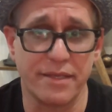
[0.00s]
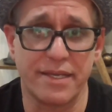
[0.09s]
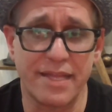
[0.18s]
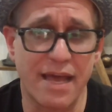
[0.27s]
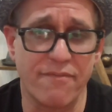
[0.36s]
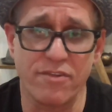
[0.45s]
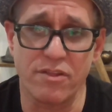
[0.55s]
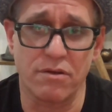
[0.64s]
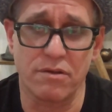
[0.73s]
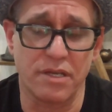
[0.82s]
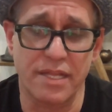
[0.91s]
You could have
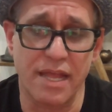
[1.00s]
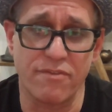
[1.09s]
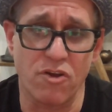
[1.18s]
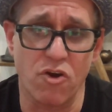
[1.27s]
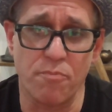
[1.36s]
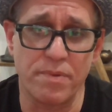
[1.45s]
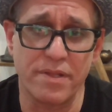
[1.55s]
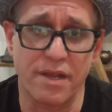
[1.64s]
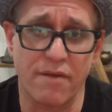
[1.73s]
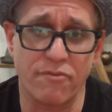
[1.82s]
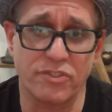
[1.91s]
an open
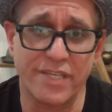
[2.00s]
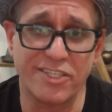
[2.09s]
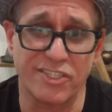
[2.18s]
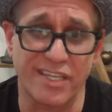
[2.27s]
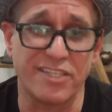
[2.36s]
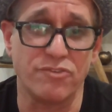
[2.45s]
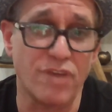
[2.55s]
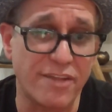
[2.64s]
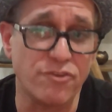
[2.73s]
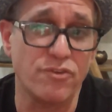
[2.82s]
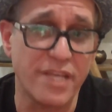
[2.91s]
conversation,
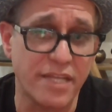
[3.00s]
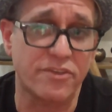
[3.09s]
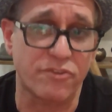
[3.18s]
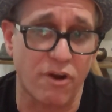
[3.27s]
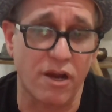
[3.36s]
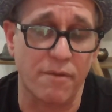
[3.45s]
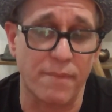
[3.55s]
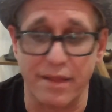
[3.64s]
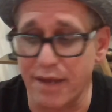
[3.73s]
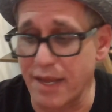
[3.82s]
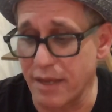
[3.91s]
and you need to talk
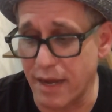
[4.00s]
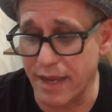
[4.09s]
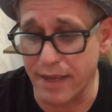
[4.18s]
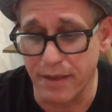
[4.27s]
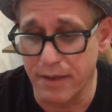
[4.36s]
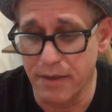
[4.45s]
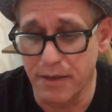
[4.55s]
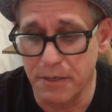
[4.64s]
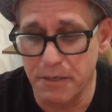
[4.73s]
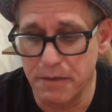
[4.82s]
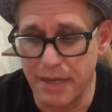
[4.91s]
about it.
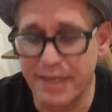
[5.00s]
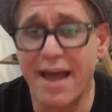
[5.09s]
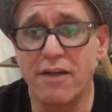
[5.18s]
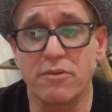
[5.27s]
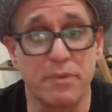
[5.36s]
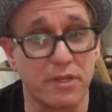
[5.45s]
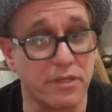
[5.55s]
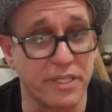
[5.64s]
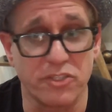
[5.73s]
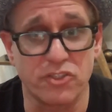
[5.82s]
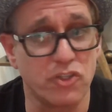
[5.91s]

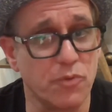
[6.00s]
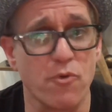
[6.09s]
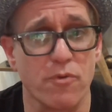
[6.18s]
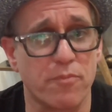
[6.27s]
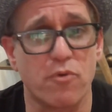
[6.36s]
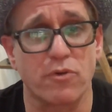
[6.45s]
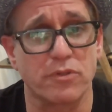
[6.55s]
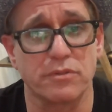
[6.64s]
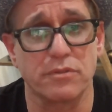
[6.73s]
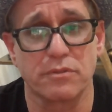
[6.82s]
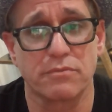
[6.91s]
Accountability is super
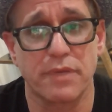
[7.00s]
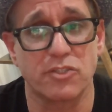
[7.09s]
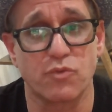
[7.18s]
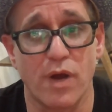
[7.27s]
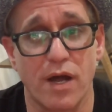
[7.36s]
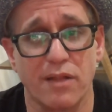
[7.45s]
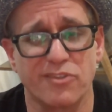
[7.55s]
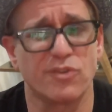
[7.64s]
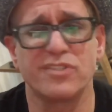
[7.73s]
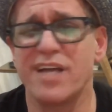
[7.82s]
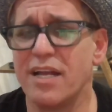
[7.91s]
important as well. So
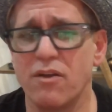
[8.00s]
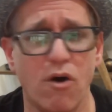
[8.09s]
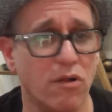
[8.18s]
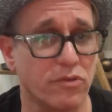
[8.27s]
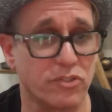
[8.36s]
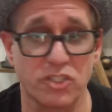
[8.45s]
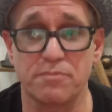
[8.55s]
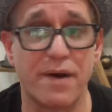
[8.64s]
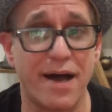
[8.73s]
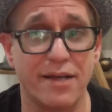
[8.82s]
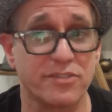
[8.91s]
it's not all just
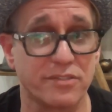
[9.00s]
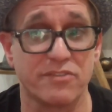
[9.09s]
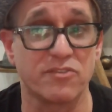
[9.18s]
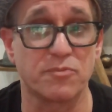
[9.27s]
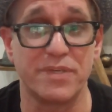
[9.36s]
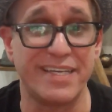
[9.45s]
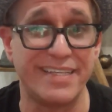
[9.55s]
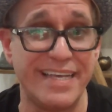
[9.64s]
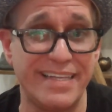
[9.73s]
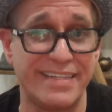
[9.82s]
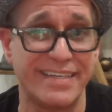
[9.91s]
positives, but you
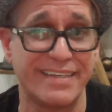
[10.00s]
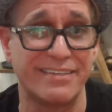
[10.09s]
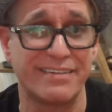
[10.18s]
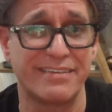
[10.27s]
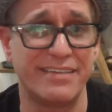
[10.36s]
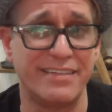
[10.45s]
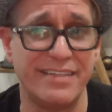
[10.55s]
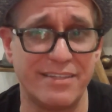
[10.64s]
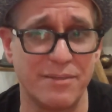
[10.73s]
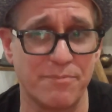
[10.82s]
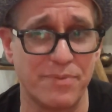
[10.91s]

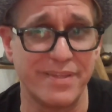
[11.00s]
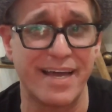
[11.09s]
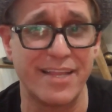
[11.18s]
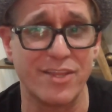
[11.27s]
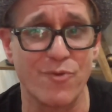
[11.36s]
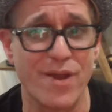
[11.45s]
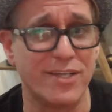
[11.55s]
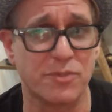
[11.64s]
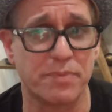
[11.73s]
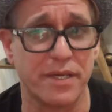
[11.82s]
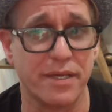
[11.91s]
need to put that in the
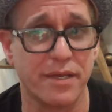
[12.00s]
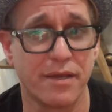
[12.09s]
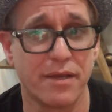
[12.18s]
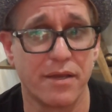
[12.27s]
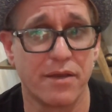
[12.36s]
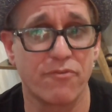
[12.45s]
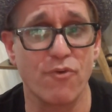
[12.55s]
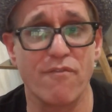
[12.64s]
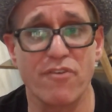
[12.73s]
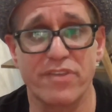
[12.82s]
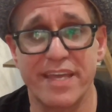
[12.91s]
recipe for
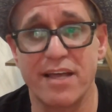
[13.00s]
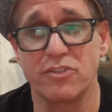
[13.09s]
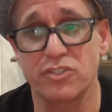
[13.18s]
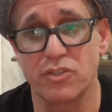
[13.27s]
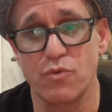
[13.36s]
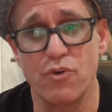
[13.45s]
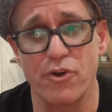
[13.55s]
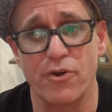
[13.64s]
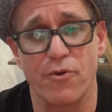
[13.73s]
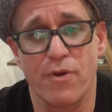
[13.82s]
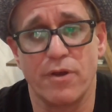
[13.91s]
everything else to
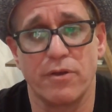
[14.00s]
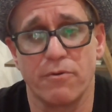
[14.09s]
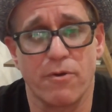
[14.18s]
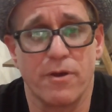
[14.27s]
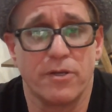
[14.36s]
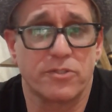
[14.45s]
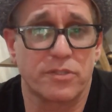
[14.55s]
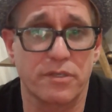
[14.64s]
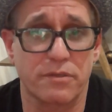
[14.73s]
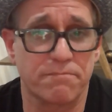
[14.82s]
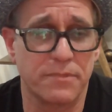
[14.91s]
work, or else
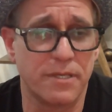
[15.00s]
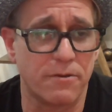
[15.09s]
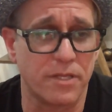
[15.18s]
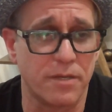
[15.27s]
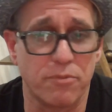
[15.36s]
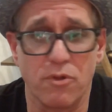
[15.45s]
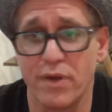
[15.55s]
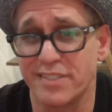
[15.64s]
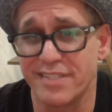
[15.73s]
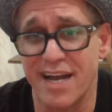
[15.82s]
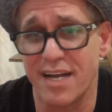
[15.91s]
the
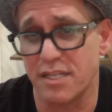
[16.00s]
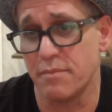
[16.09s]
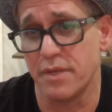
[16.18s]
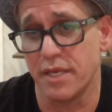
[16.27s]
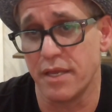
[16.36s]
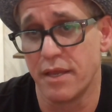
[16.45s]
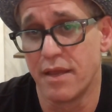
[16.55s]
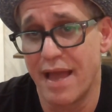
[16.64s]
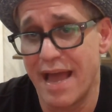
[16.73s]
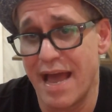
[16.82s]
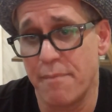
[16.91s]
employee's not going to be
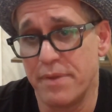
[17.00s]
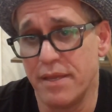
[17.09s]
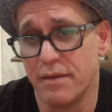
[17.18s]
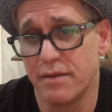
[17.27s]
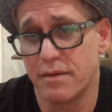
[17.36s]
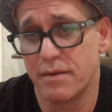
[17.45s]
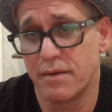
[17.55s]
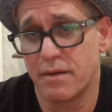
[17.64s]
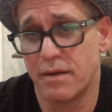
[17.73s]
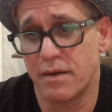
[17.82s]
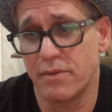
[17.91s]
happy.
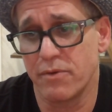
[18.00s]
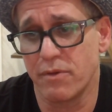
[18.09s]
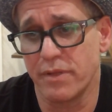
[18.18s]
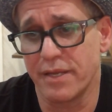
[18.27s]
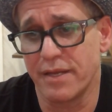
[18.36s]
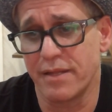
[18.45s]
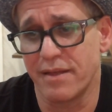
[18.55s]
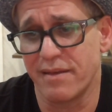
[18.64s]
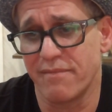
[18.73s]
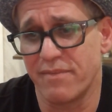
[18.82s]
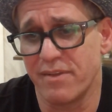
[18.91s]
They're only
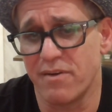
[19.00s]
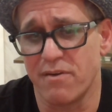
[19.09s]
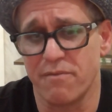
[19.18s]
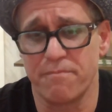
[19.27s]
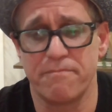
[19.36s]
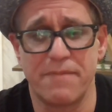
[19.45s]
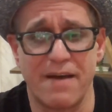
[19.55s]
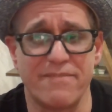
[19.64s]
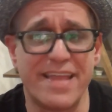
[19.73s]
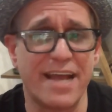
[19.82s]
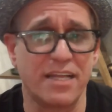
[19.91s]
going to
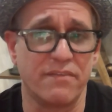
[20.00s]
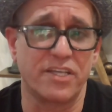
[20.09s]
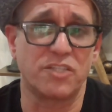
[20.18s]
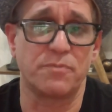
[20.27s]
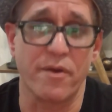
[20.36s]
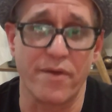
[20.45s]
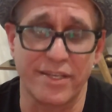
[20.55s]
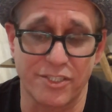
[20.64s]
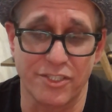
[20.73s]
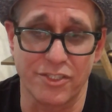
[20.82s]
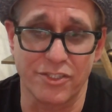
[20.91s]
have negative
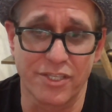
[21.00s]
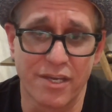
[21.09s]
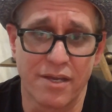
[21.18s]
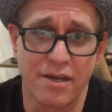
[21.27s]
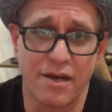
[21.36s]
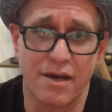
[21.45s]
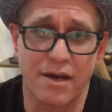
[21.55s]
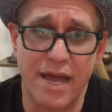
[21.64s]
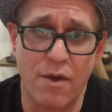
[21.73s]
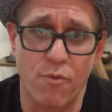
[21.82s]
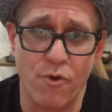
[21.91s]
experiences
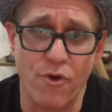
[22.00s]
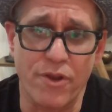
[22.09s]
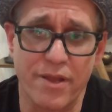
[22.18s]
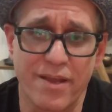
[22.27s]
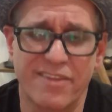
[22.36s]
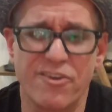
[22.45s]
at work.